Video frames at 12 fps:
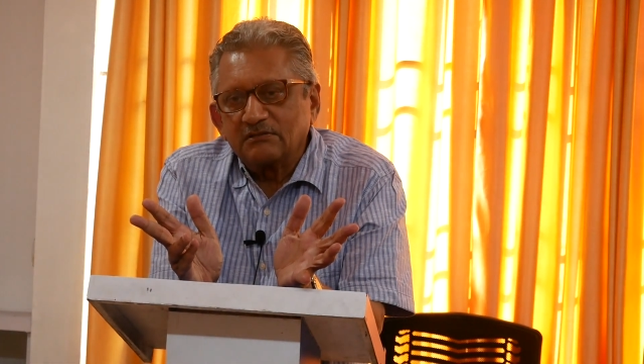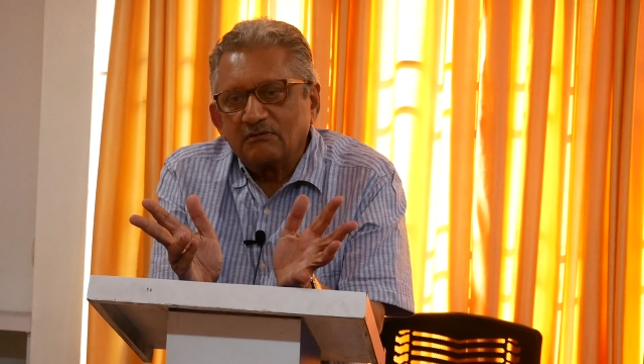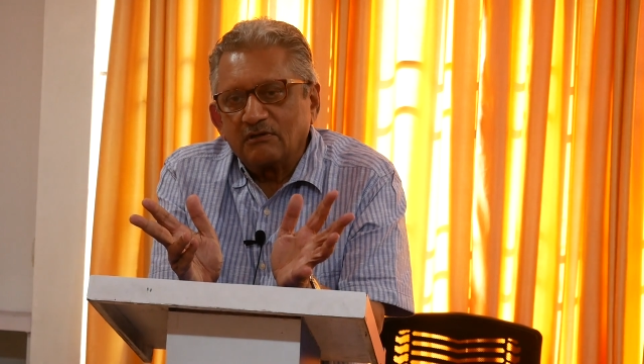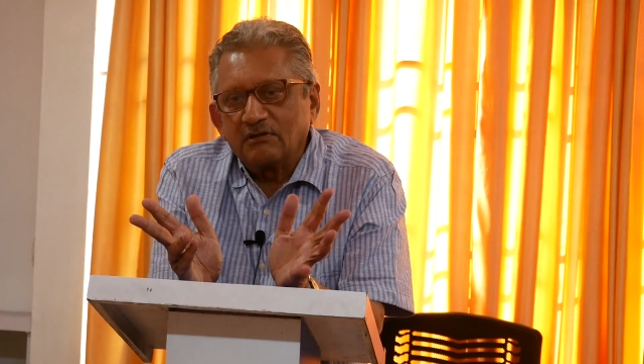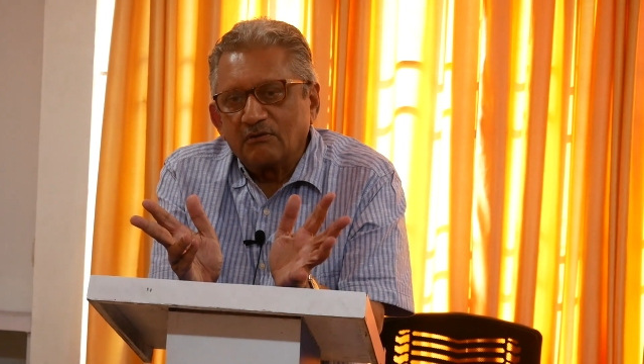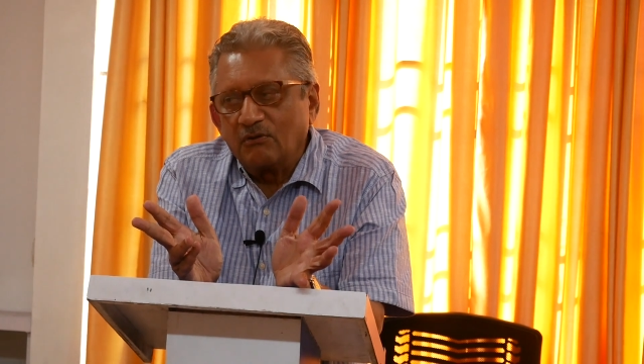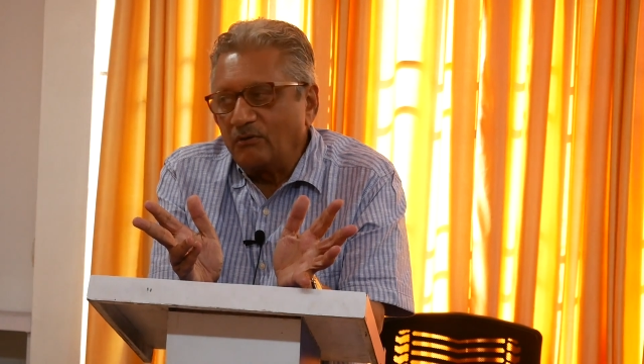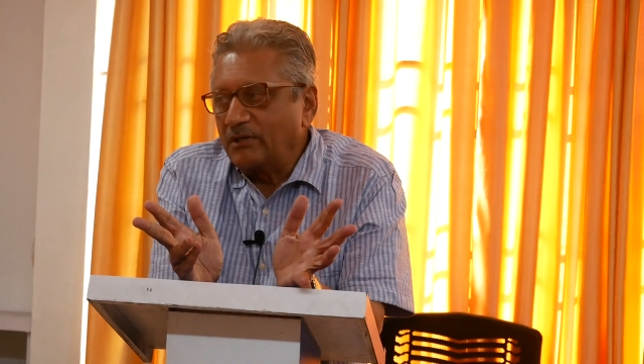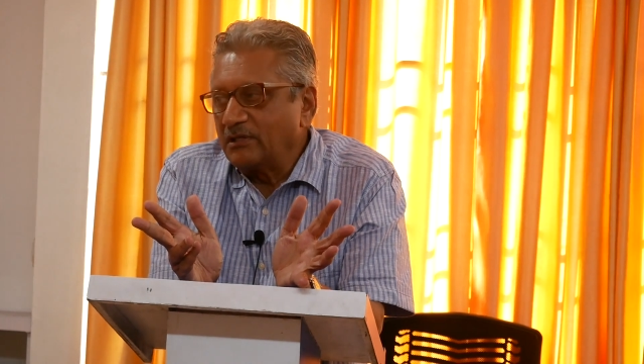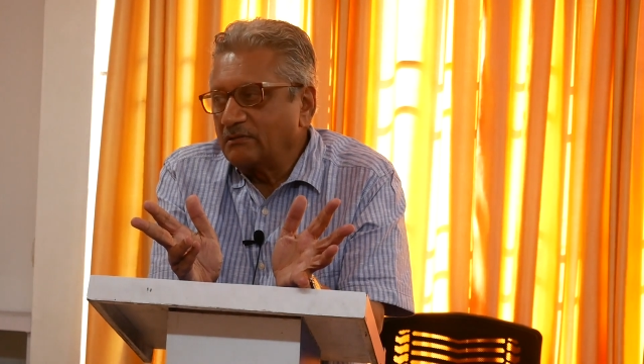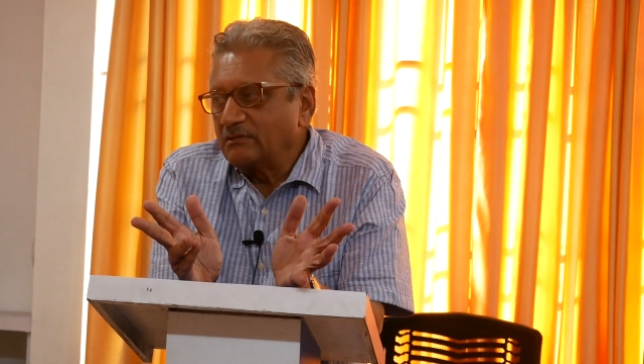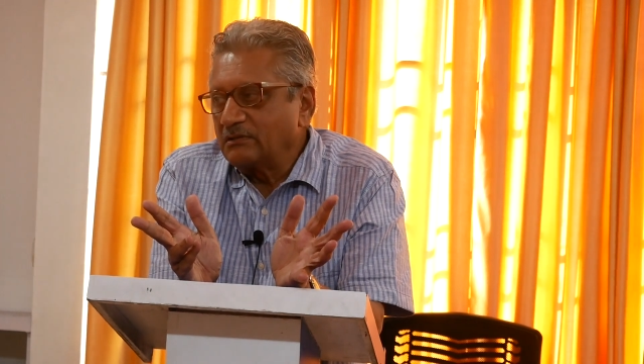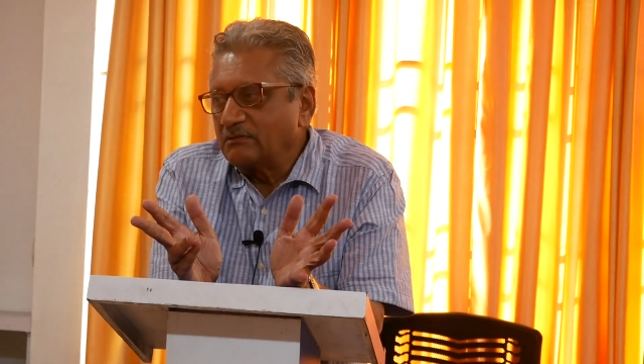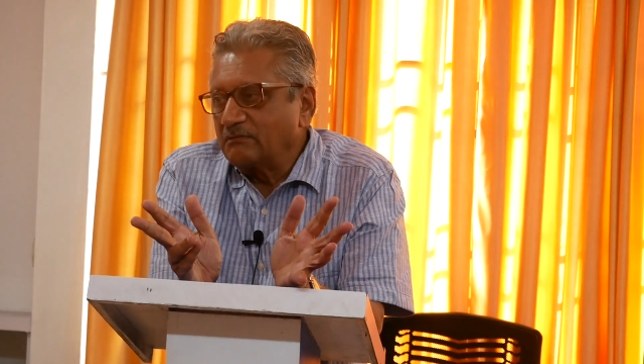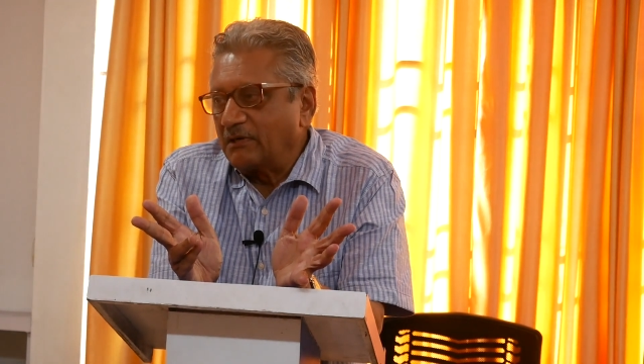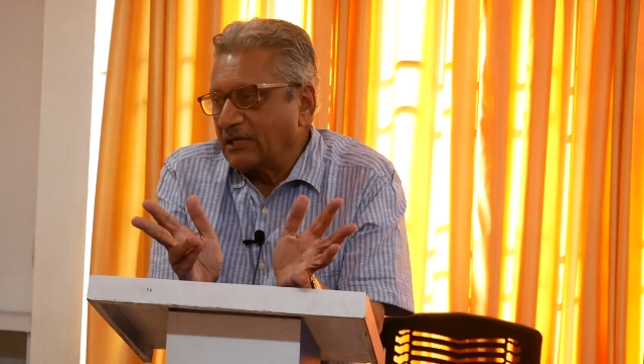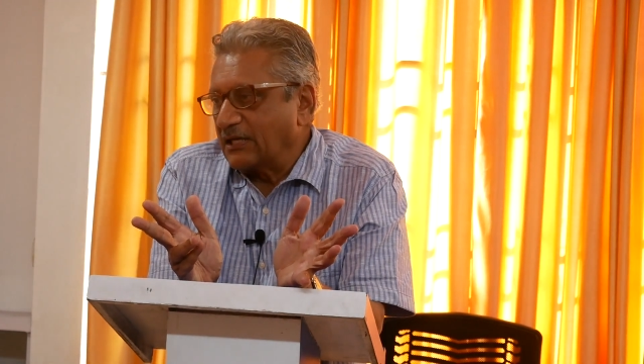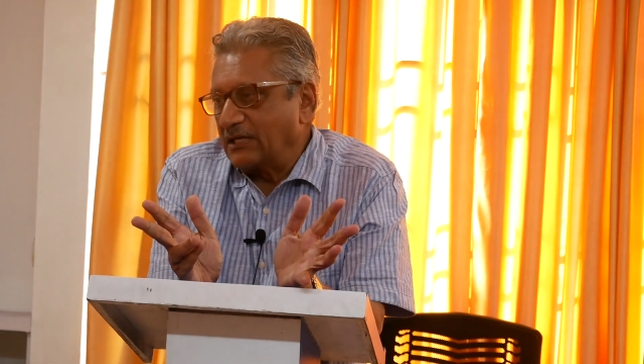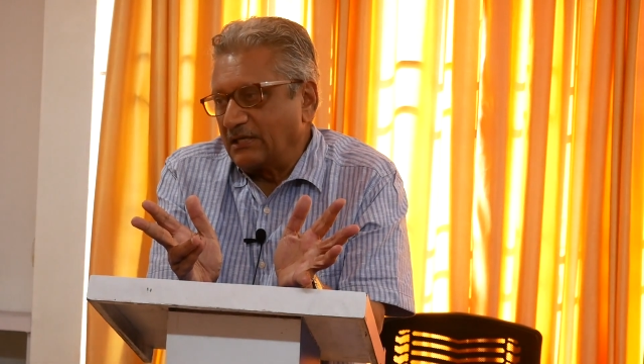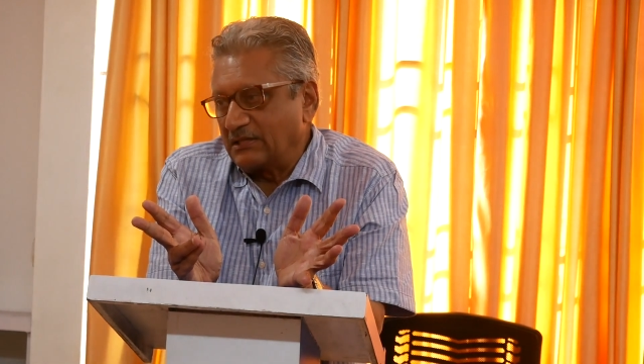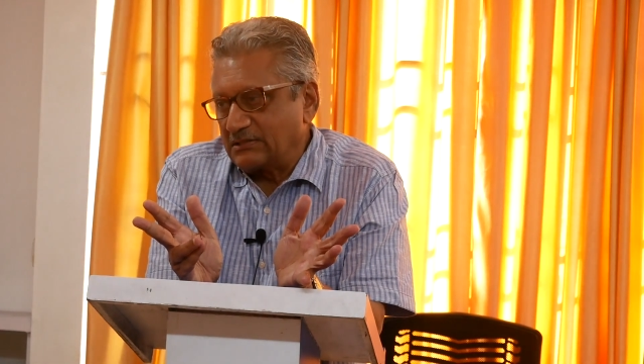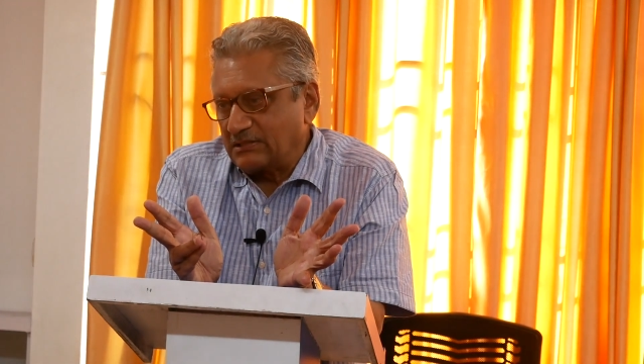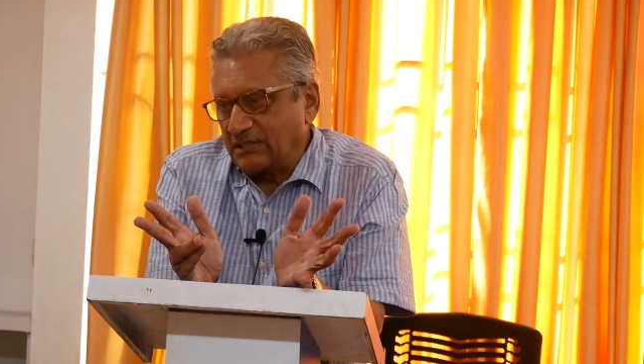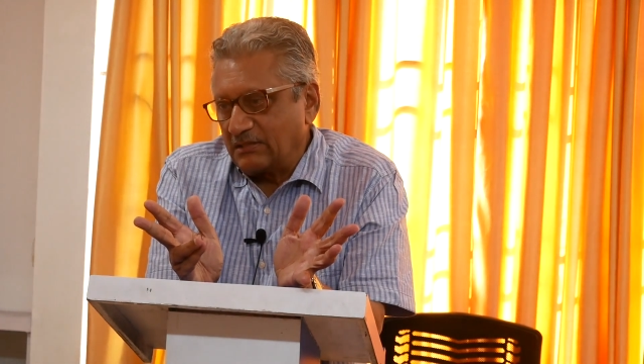not knowing, one can
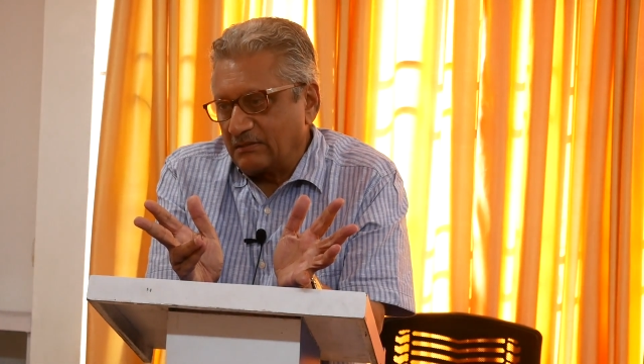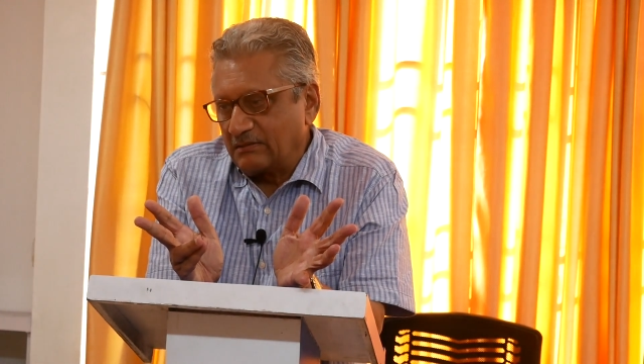understand.